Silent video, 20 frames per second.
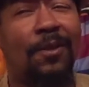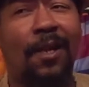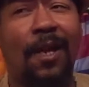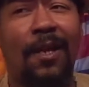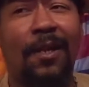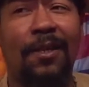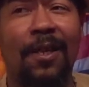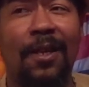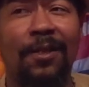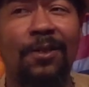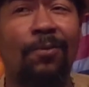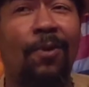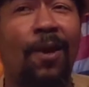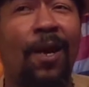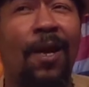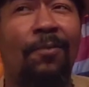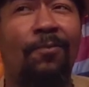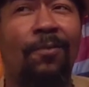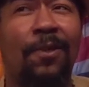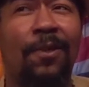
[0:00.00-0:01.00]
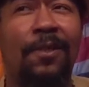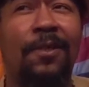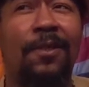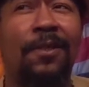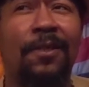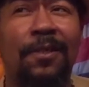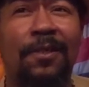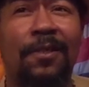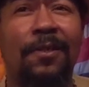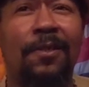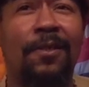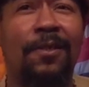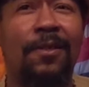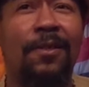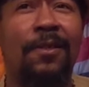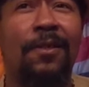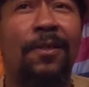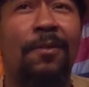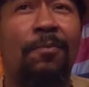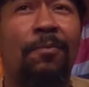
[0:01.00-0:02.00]
Like, that's why I really couldn't
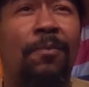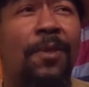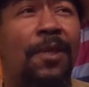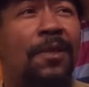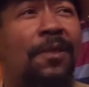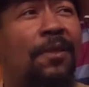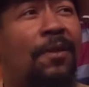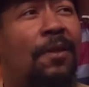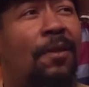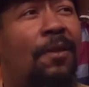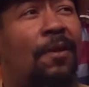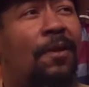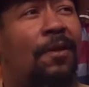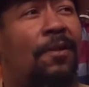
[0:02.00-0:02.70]
mix it.